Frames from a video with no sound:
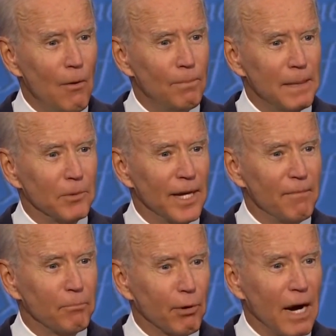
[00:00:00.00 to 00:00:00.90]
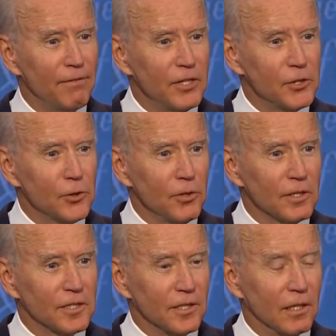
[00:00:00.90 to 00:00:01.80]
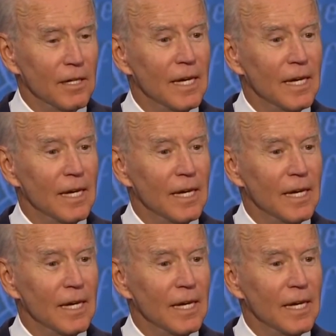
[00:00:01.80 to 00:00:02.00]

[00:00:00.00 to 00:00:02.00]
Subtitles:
people to have private insurance still.